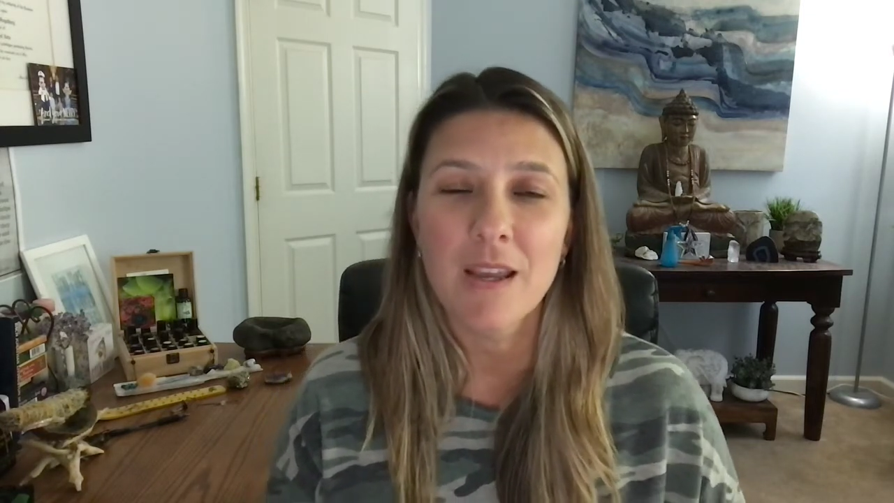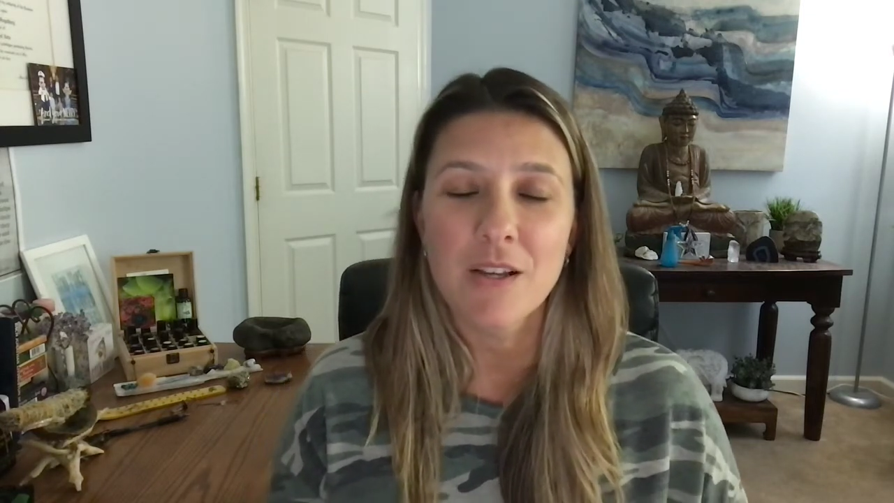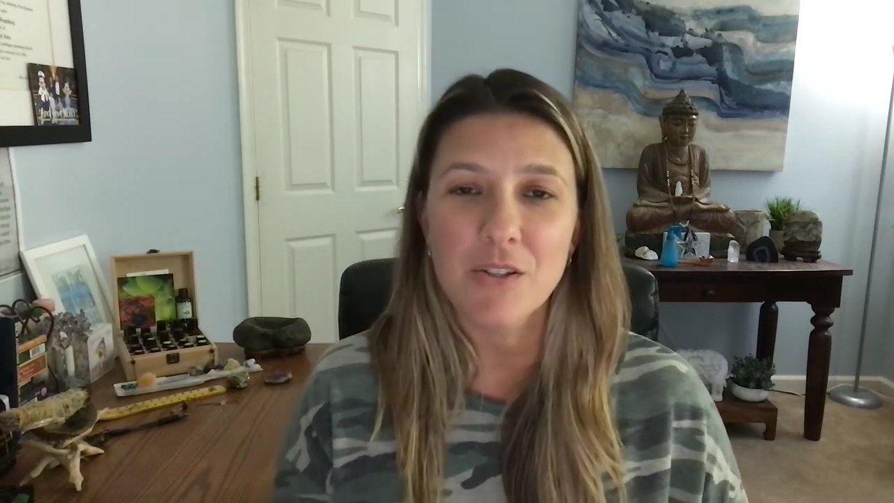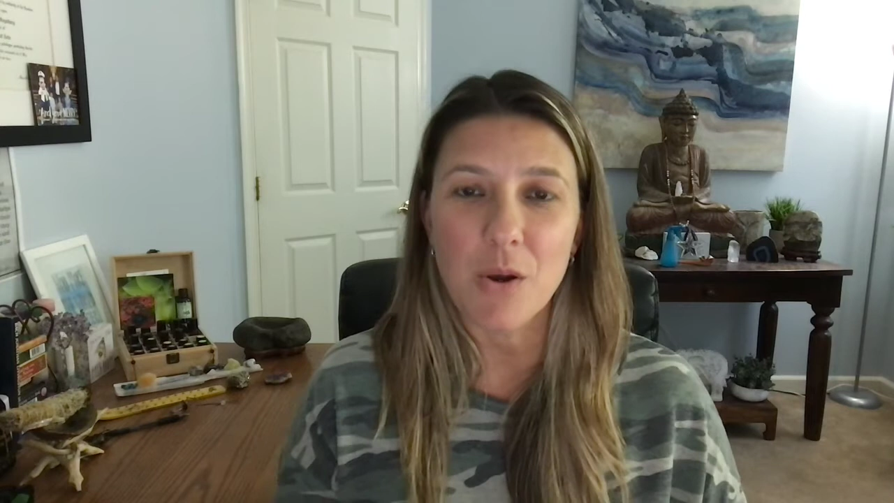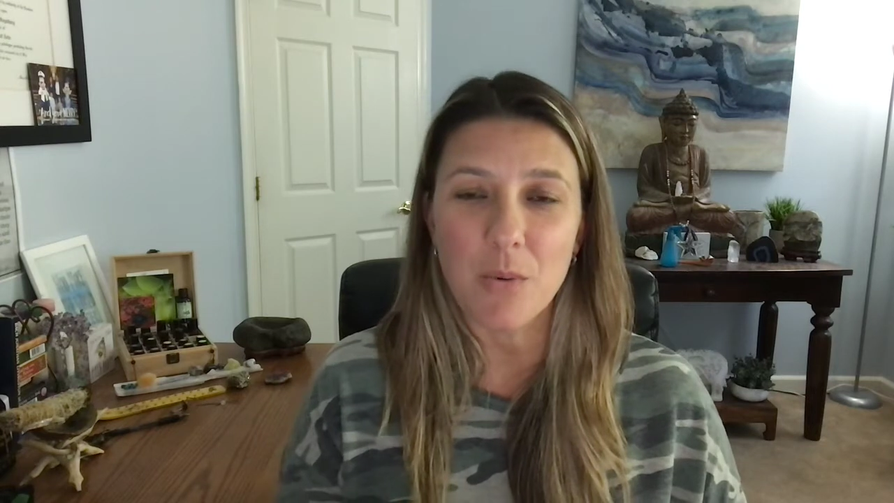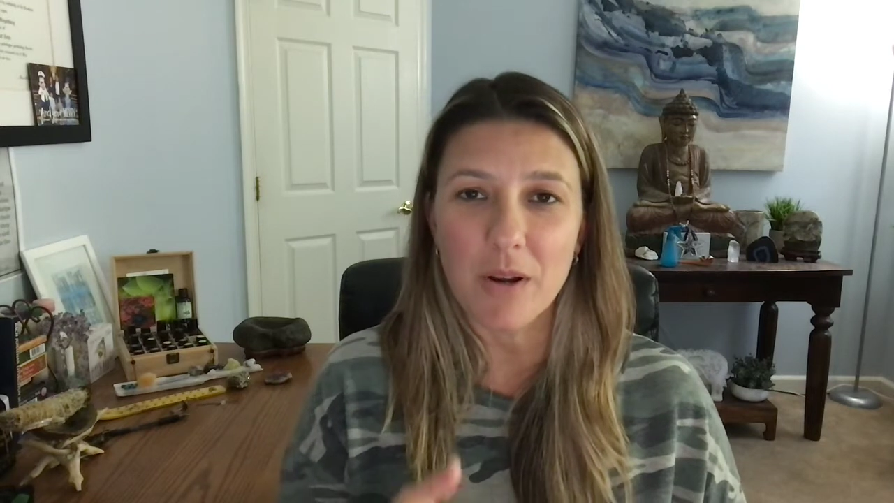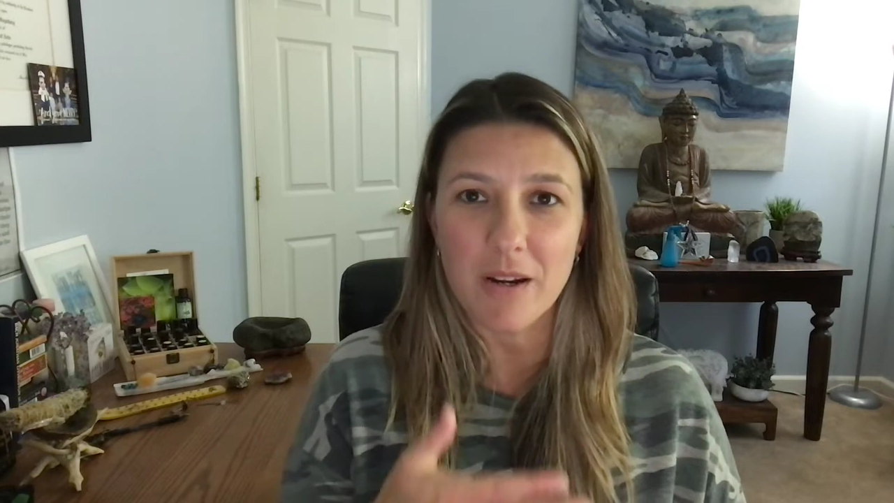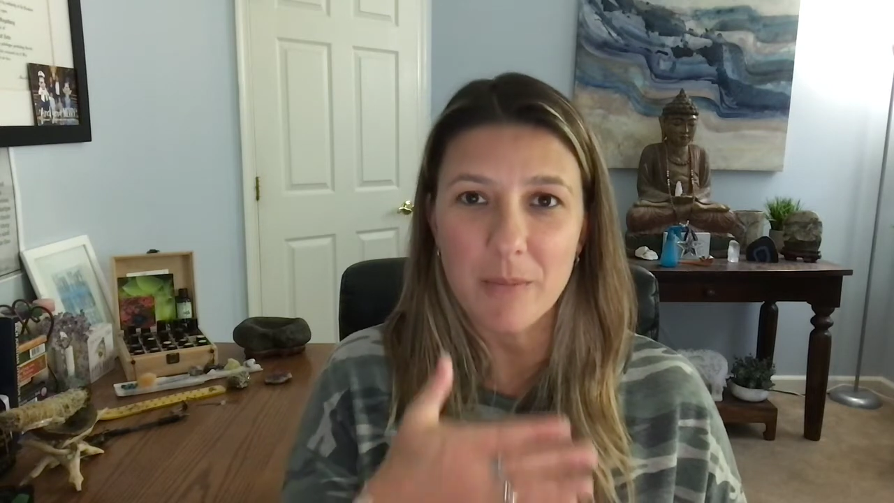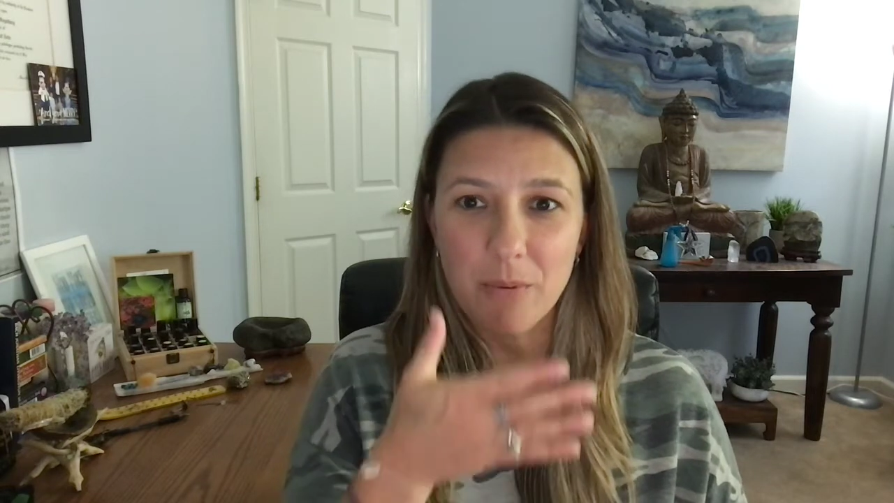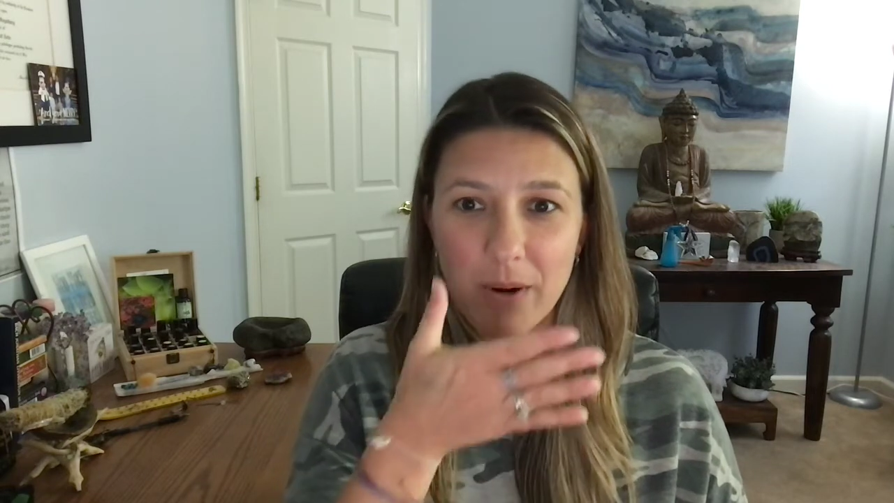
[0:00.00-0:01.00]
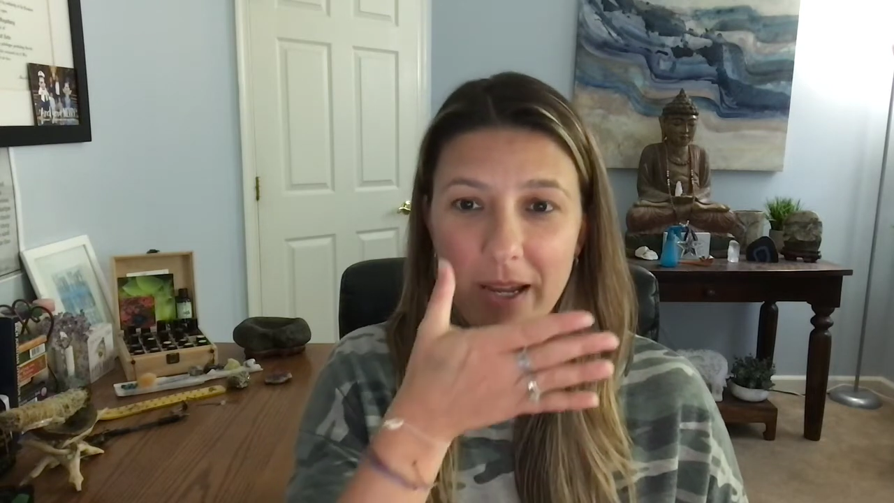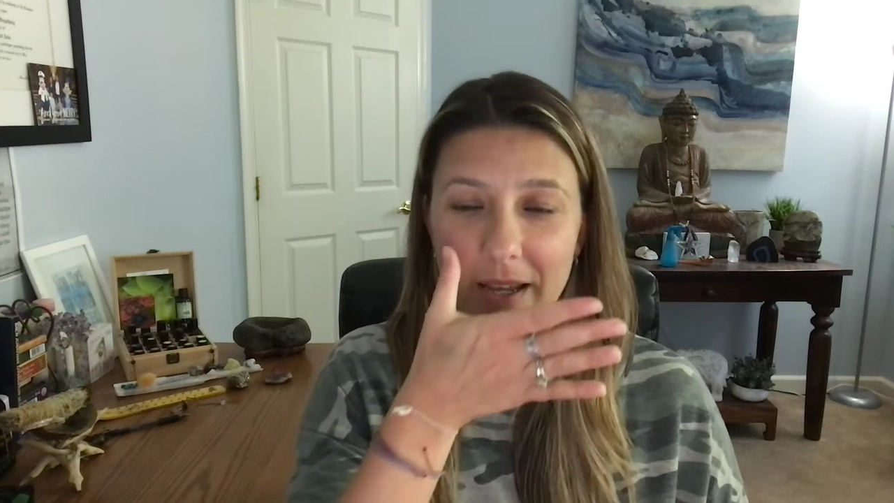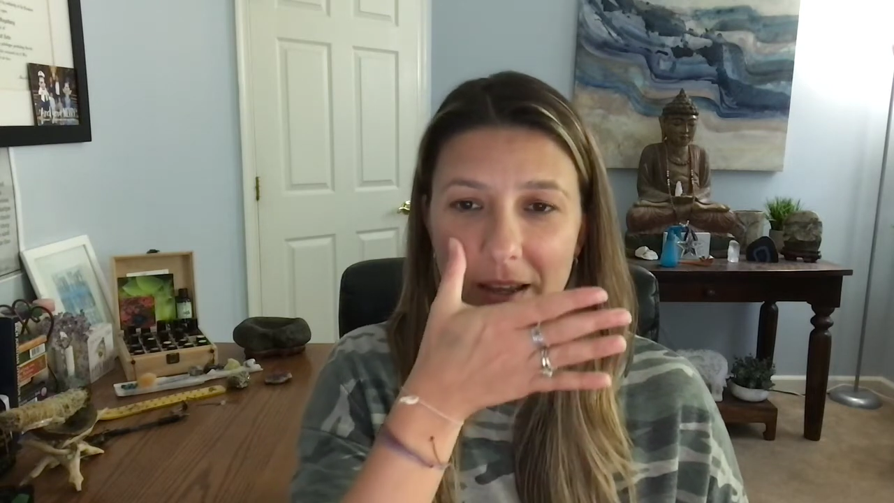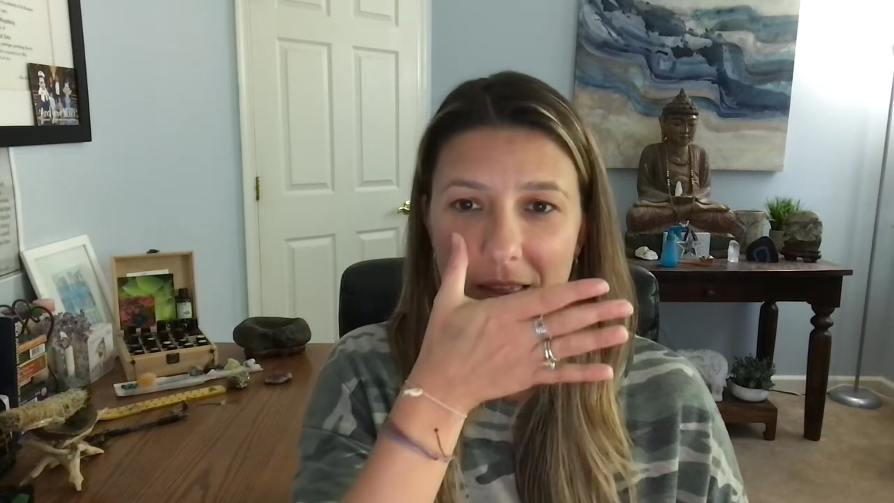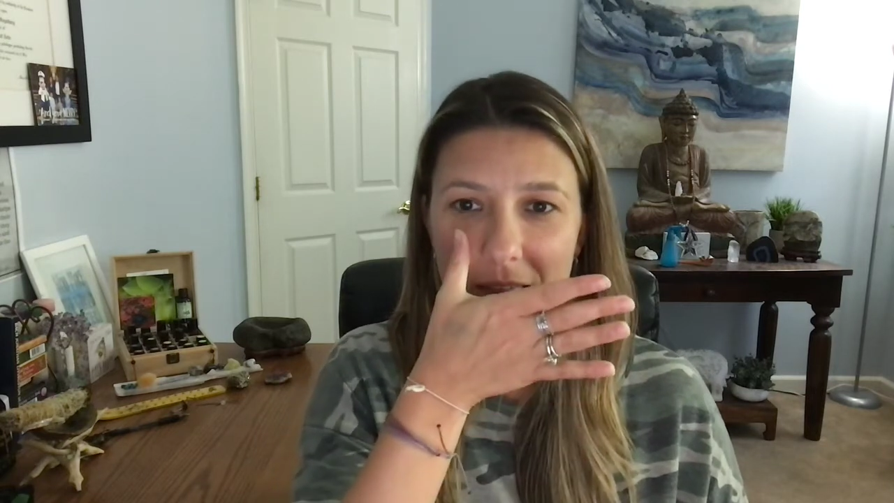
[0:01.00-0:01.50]
So we're going to
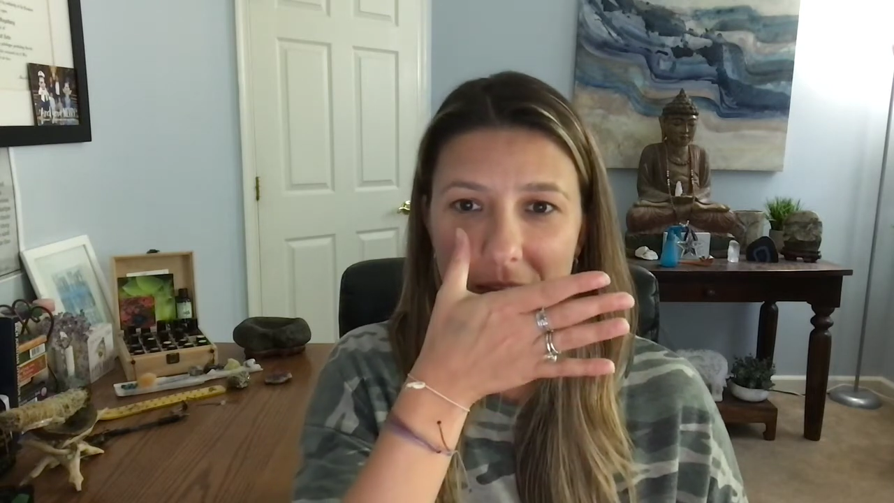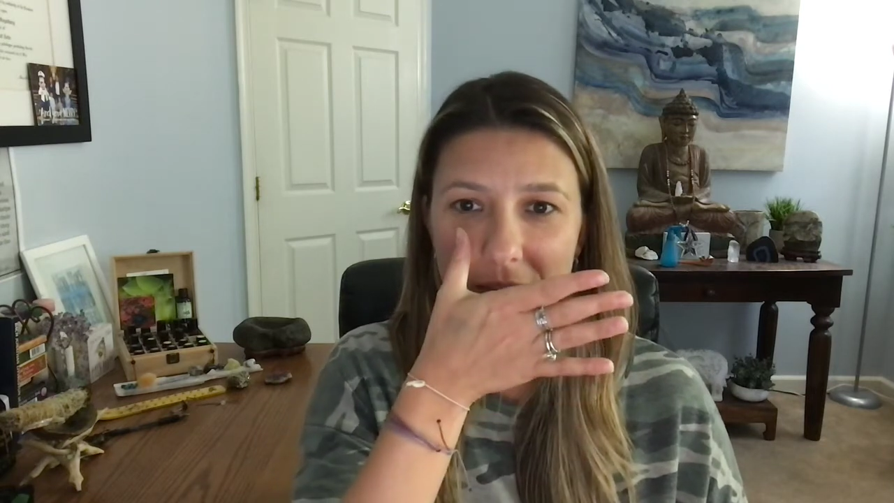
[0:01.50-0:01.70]
bring the